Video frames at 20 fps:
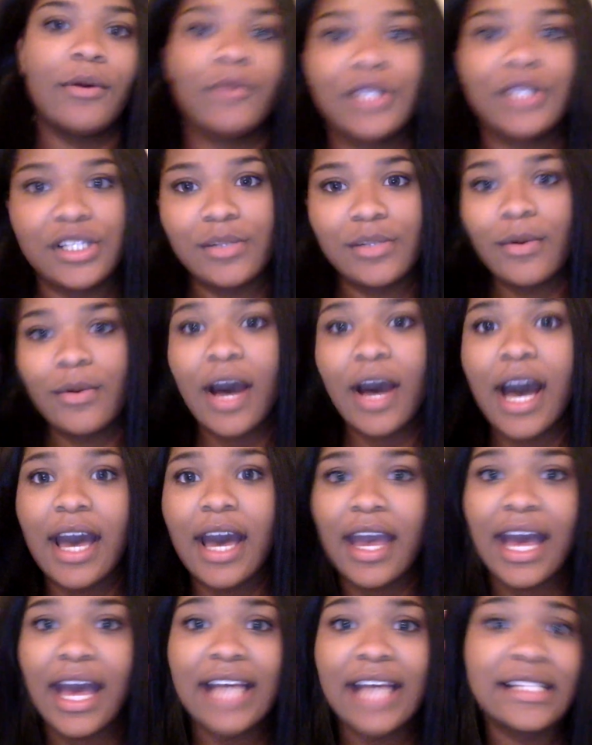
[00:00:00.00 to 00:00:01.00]
which is why
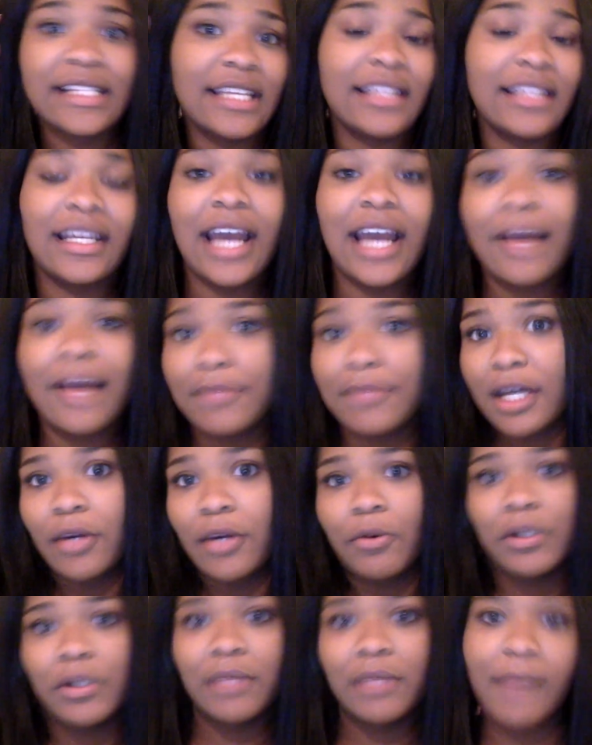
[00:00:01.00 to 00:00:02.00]
I say that I'm not
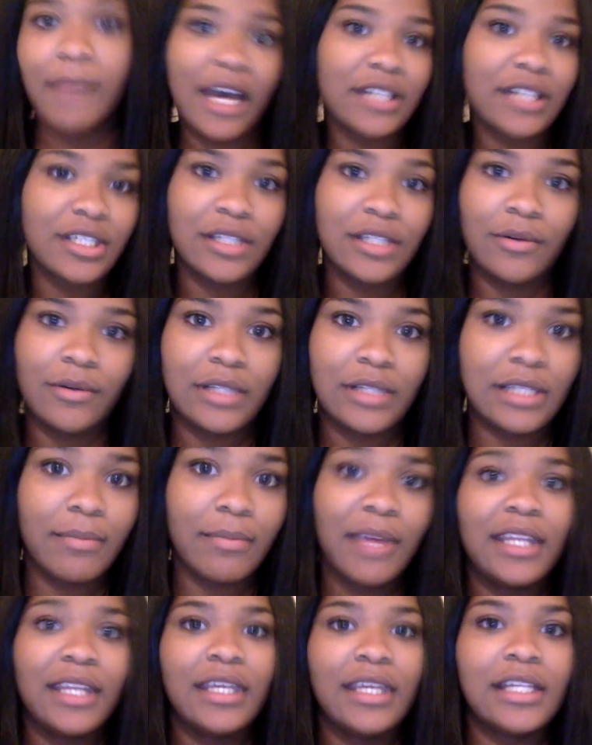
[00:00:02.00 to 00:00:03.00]
going to bash anyone's
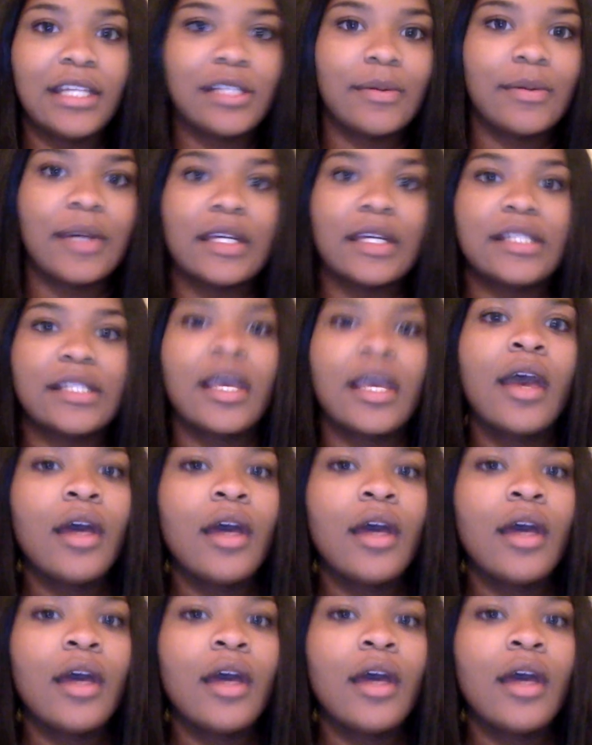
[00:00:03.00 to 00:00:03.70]
opinions, because